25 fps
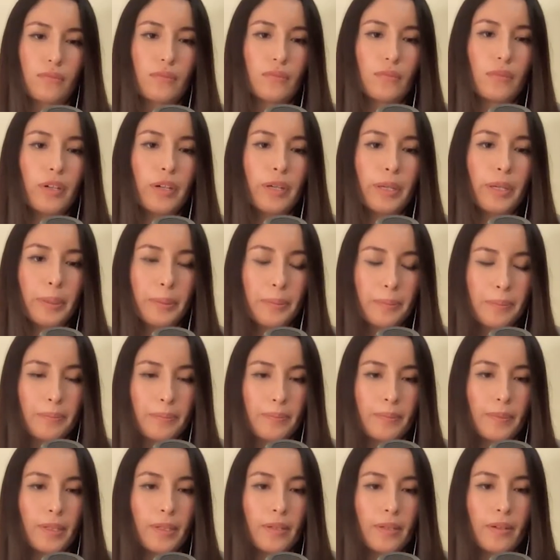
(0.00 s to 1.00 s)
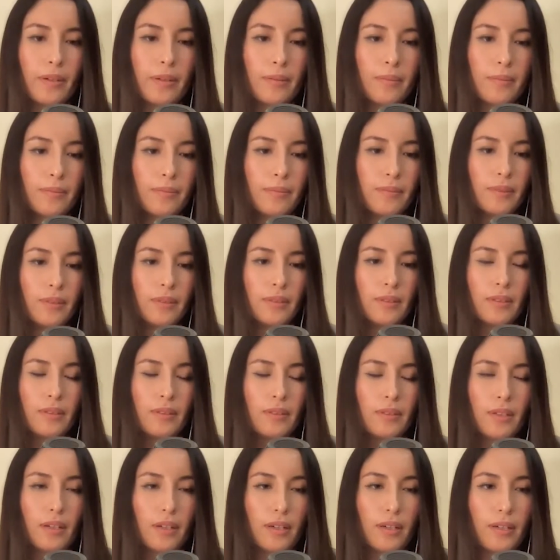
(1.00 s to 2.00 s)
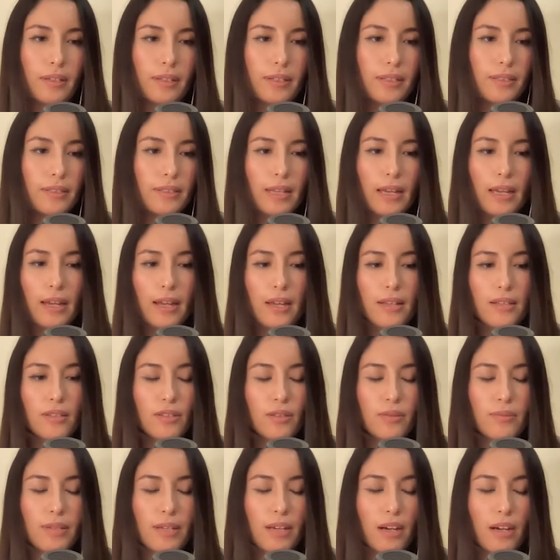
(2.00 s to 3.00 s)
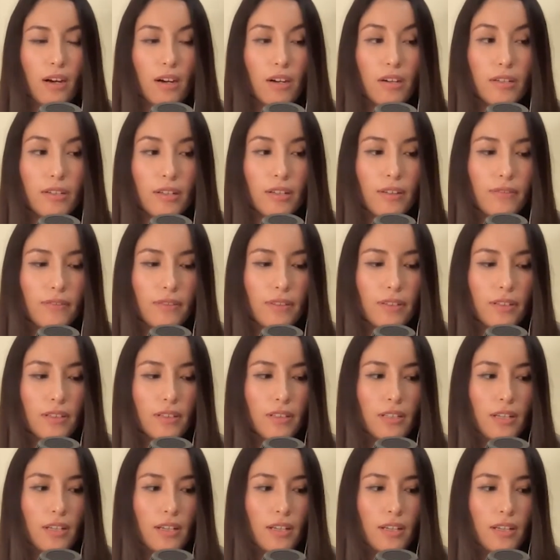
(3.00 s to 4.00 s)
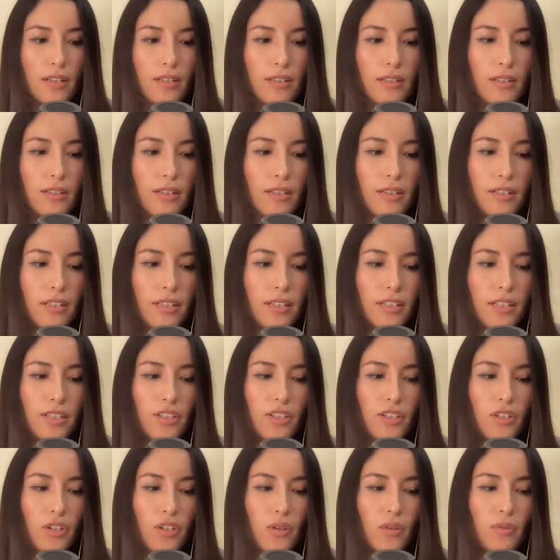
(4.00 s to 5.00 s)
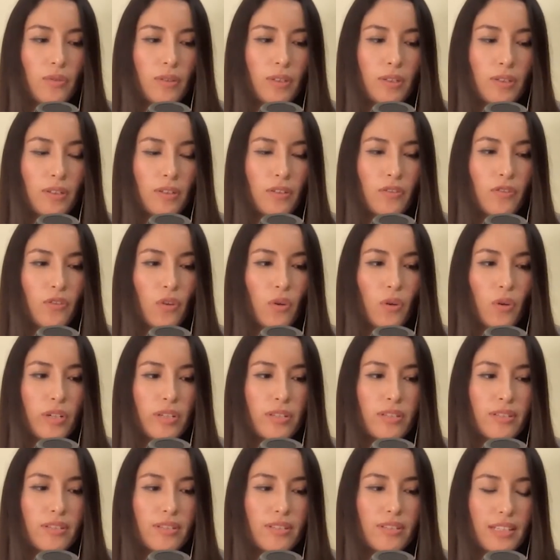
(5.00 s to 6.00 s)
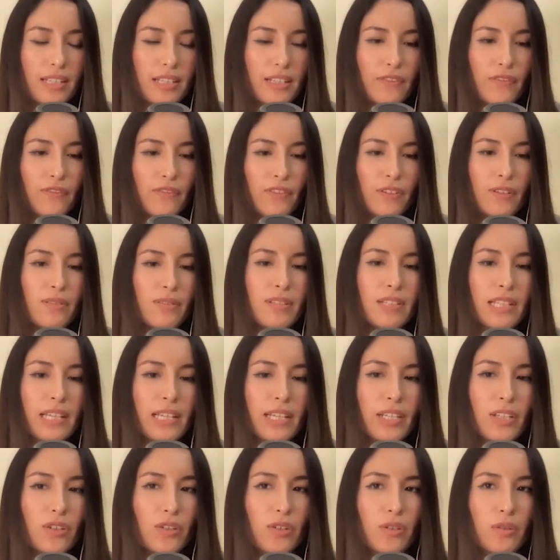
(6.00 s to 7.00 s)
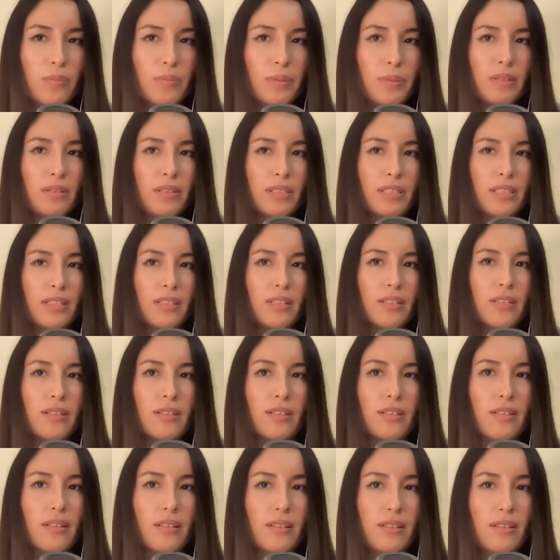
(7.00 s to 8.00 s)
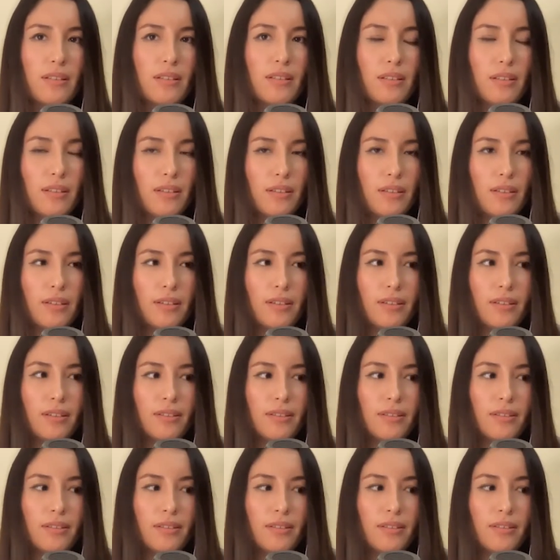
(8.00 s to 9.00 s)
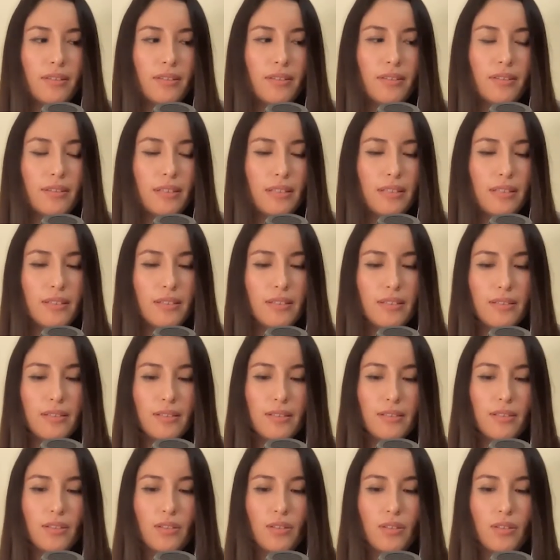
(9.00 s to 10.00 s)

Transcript: Right. Yeah. It has to be hard, definitely. And, of course, it feels like you're building this,